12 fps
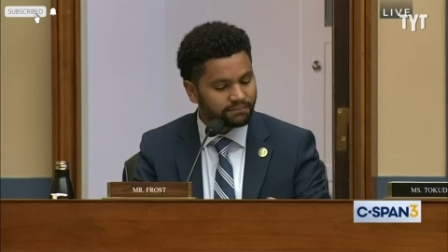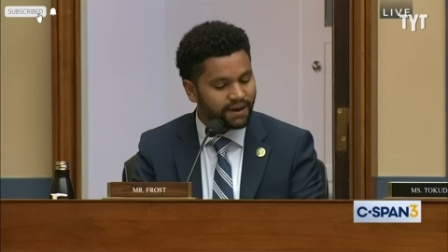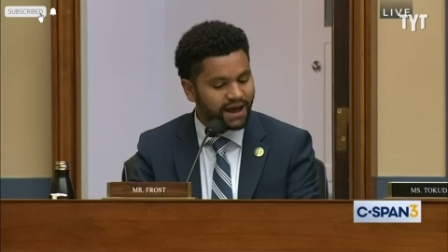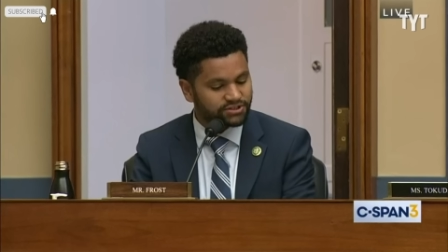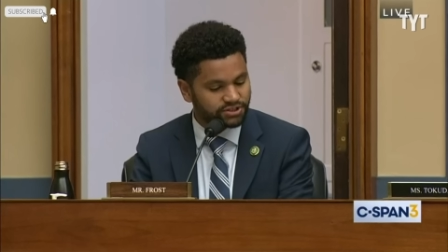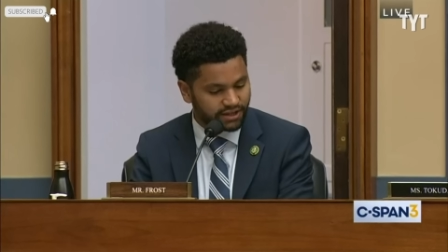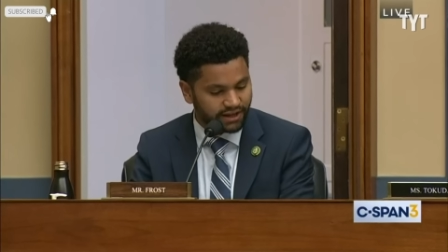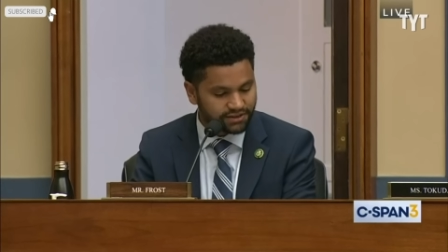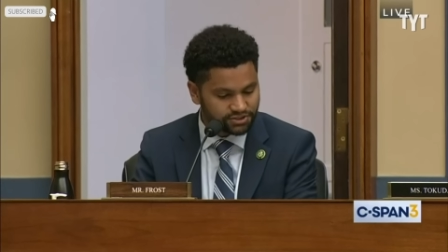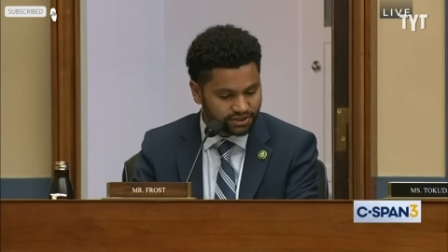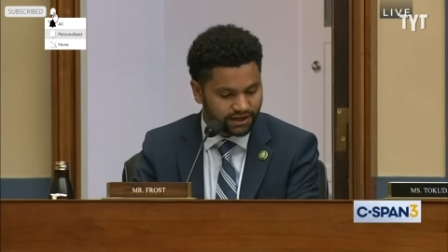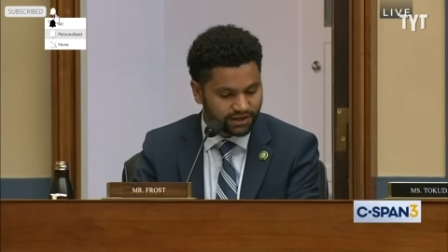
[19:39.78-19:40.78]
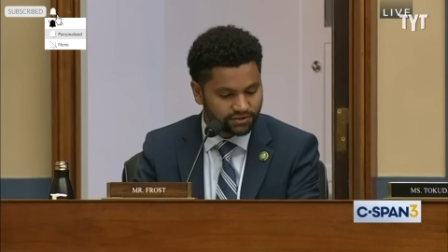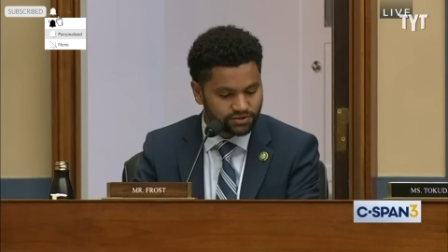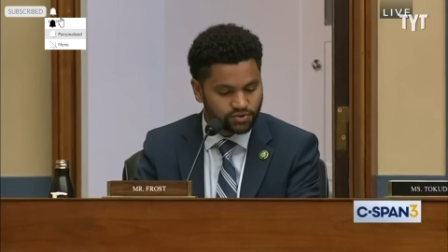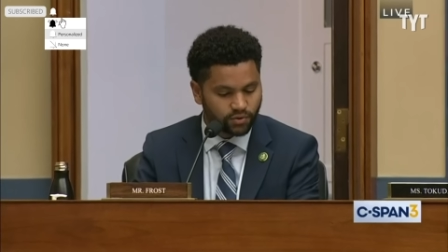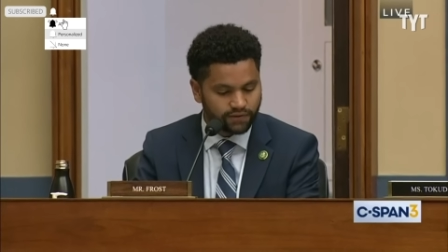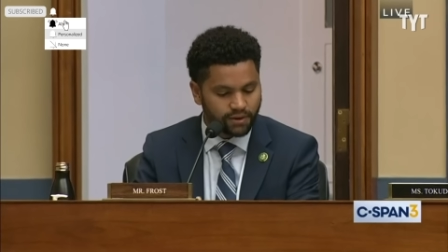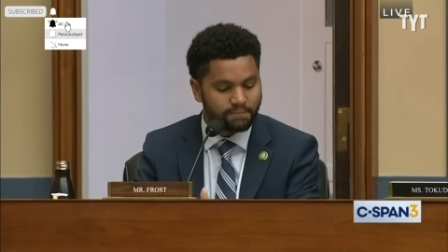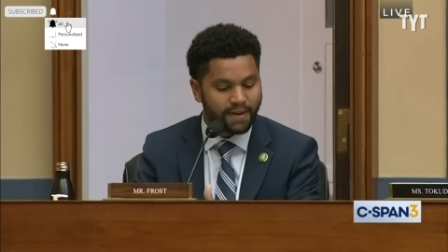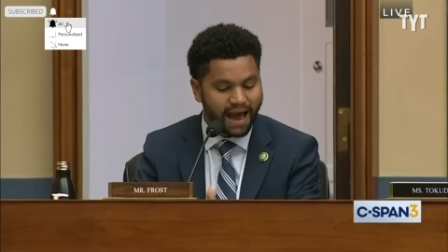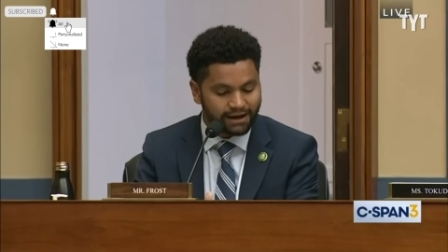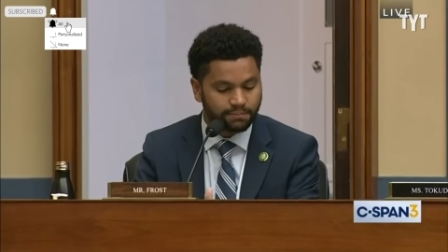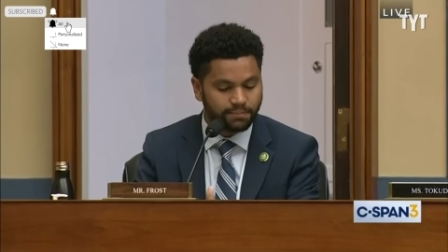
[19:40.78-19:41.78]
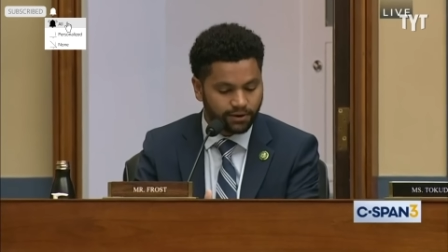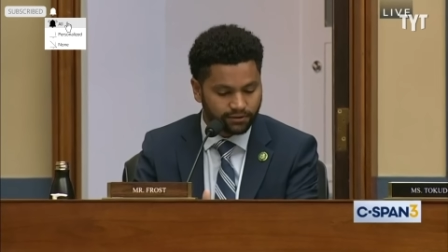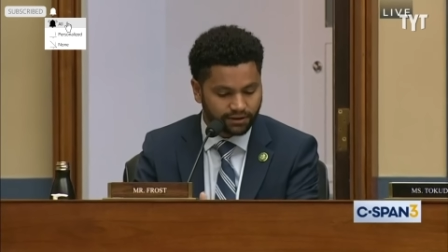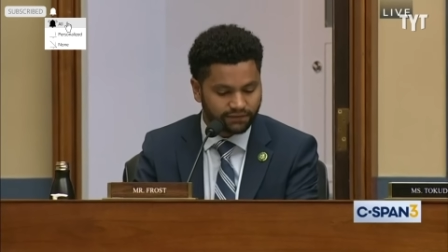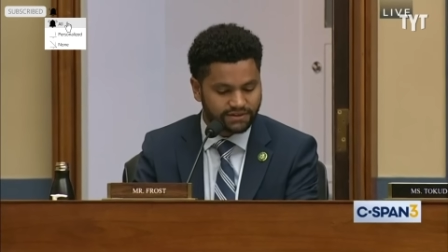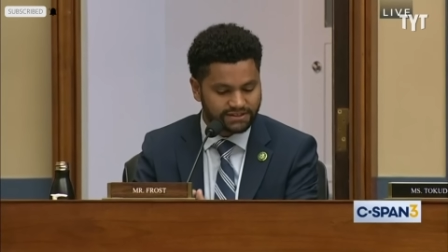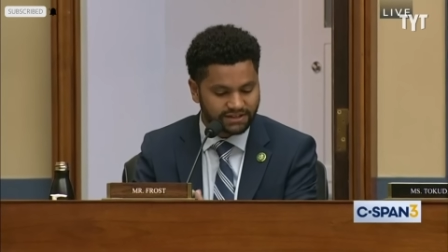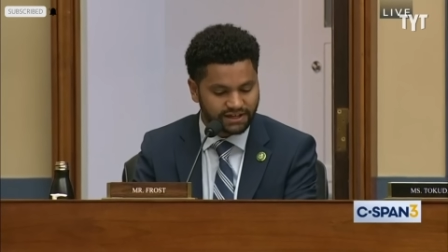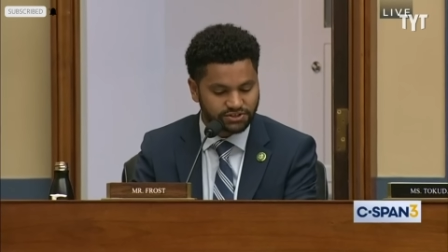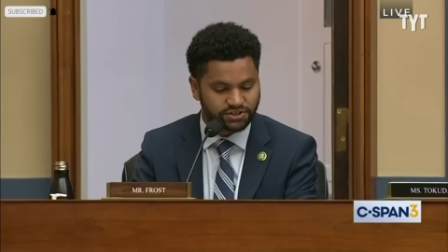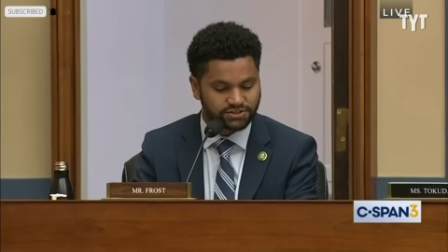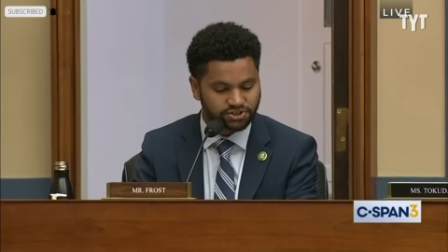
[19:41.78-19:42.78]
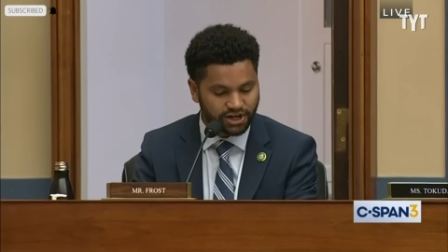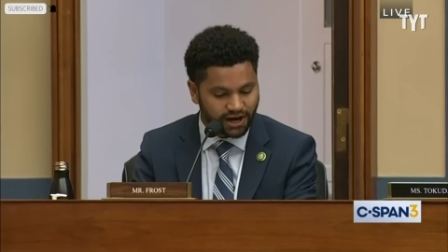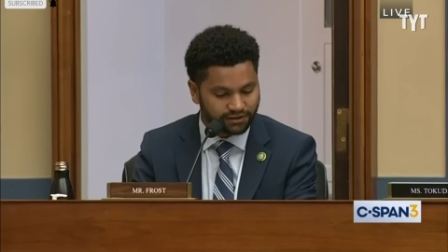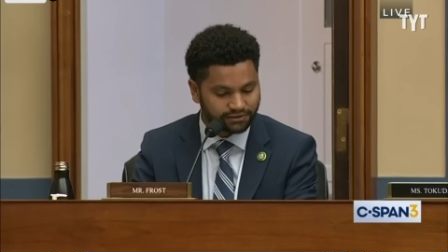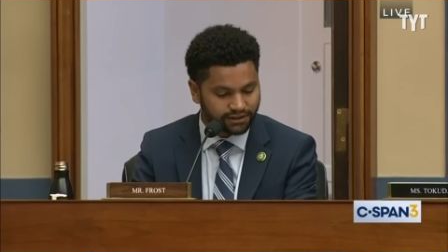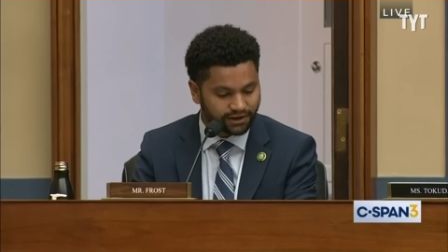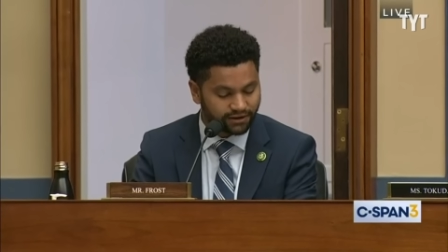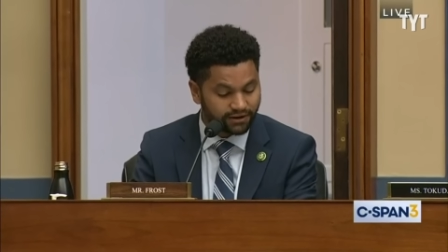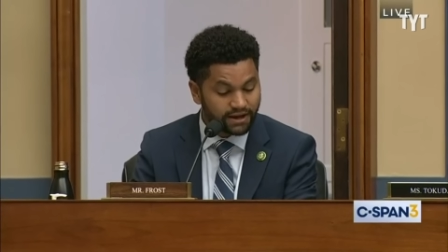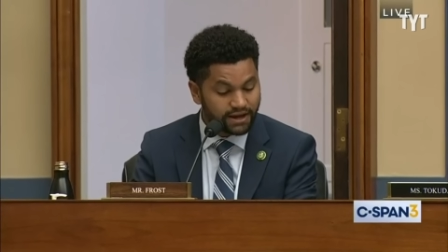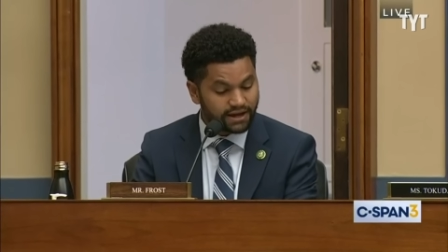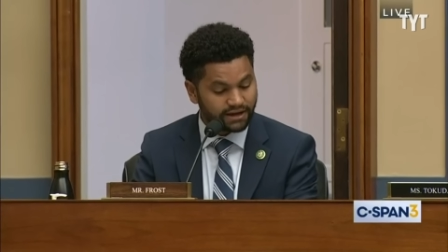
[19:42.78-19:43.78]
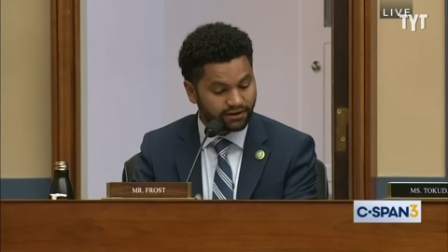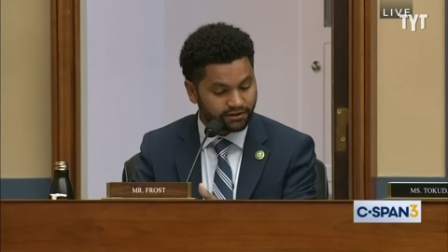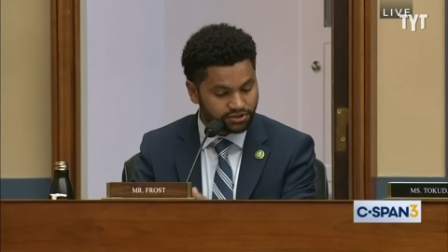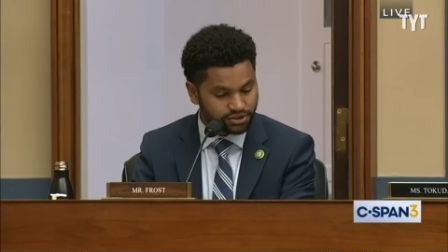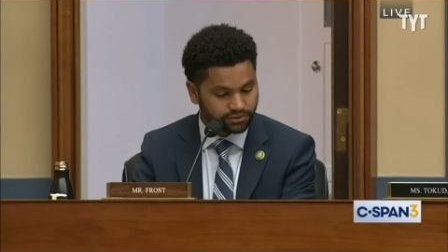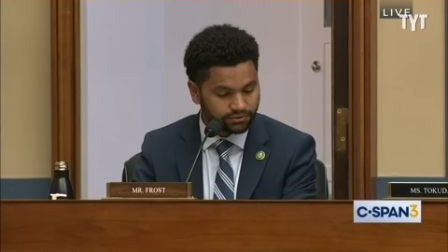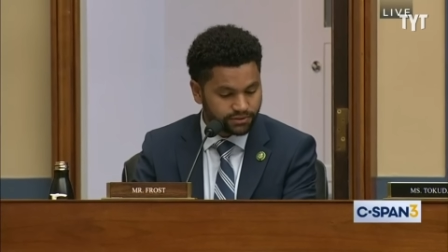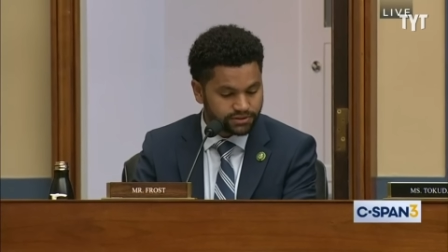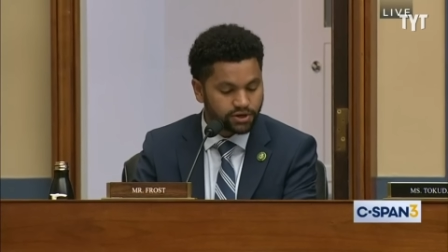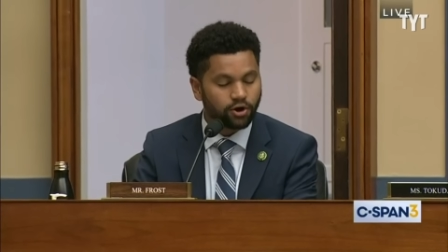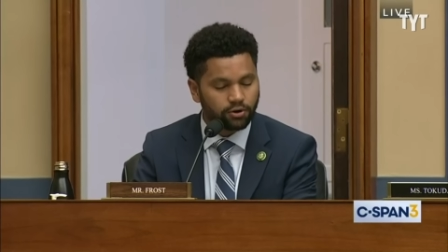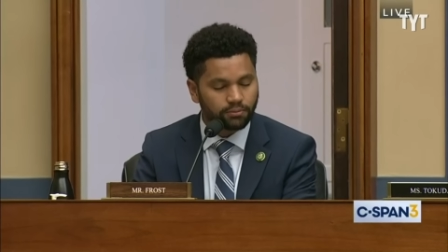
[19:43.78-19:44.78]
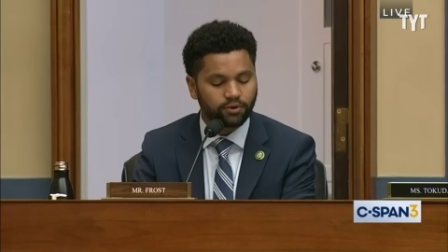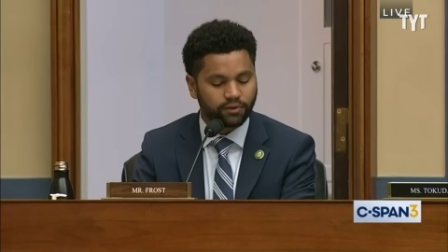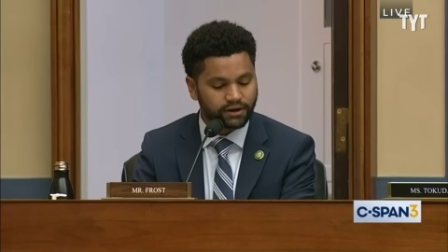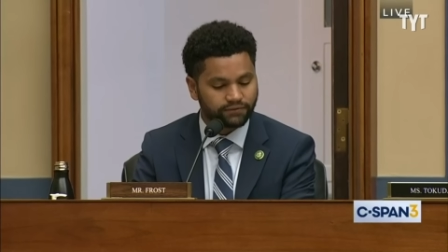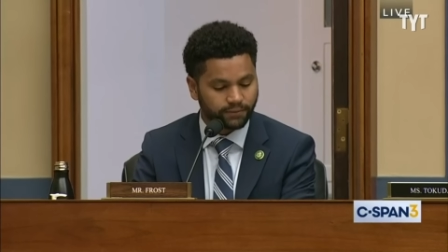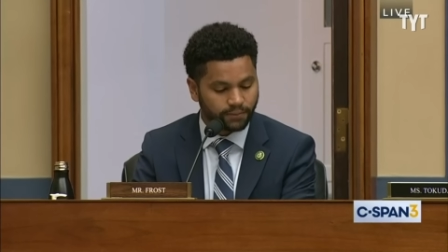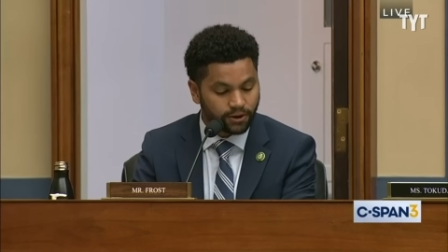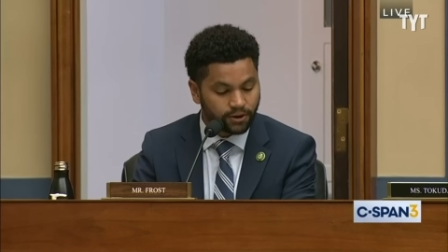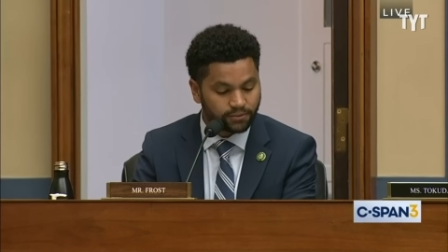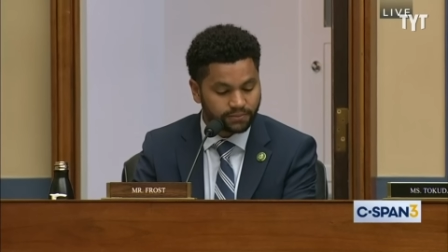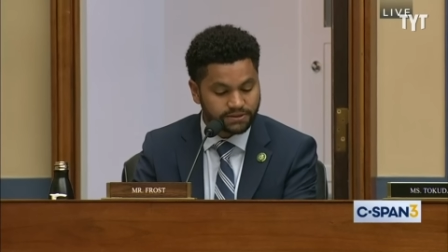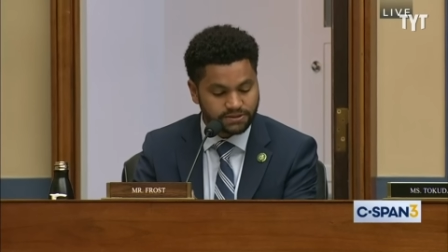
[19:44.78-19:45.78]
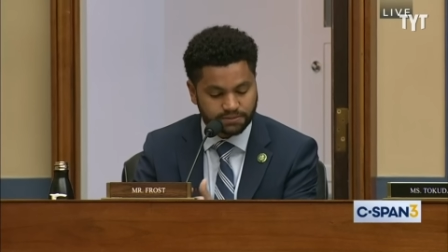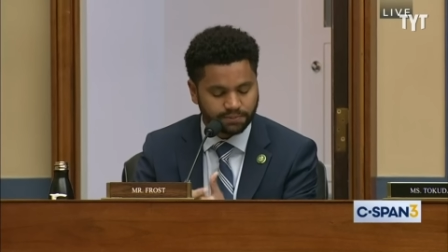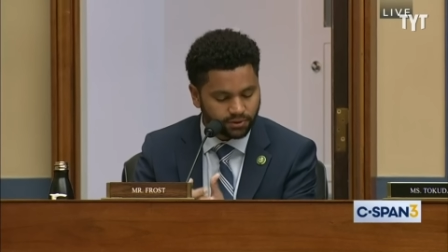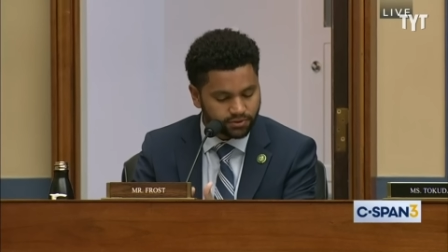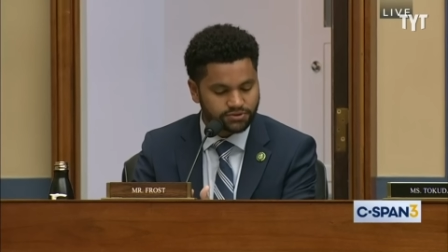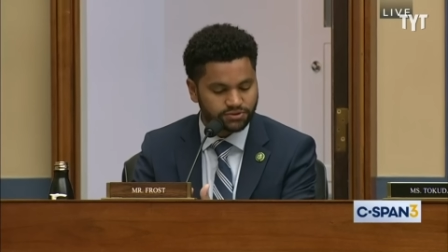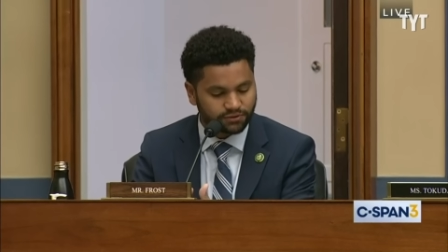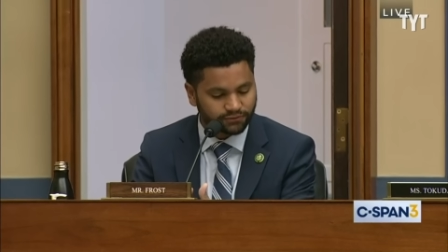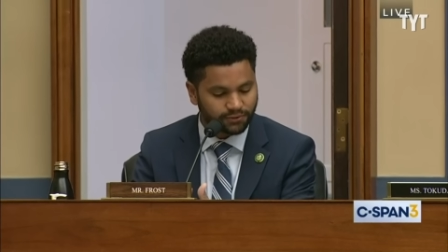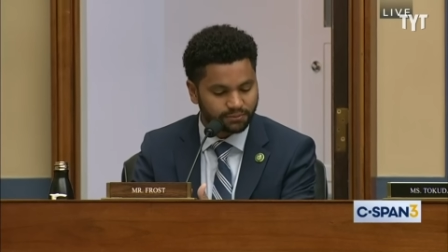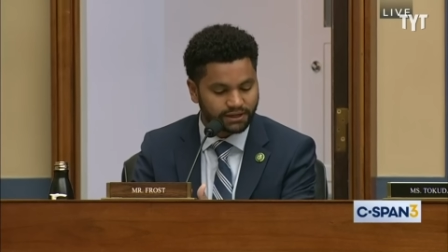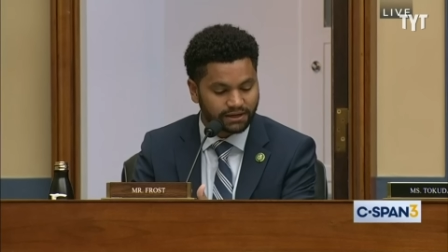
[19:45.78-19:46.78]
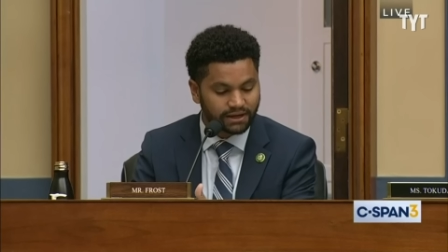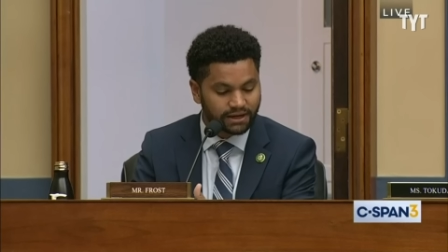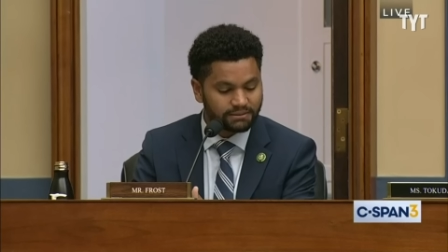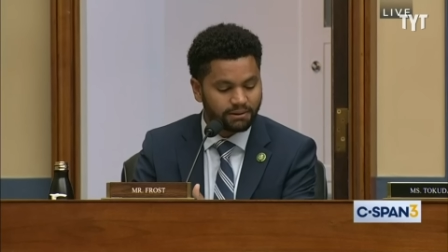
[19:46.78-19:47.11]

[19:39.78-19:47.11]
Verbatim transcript: compassionate educators who are the backbone of this nation's child care and our children's home away from home. This is personal for me.